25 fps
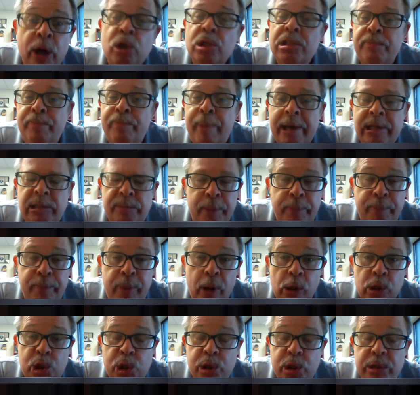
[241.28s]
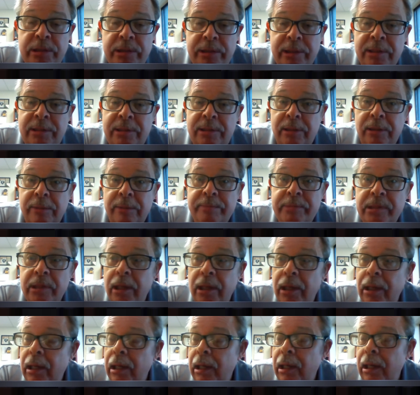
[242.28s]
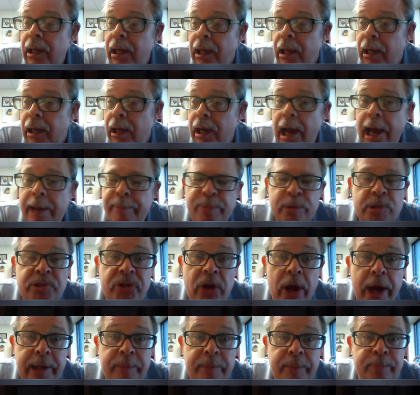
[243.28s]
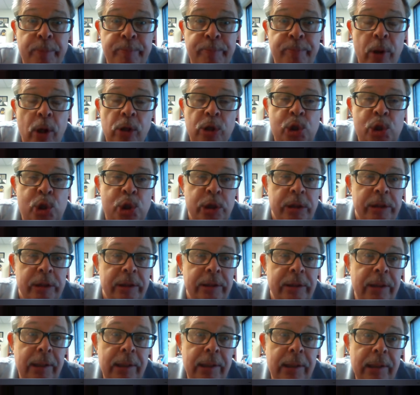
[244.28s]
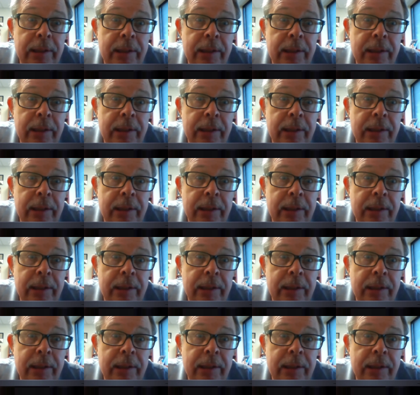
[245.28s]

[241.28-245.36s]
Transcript: aerospace propulsion systems, hypersonic propulsion,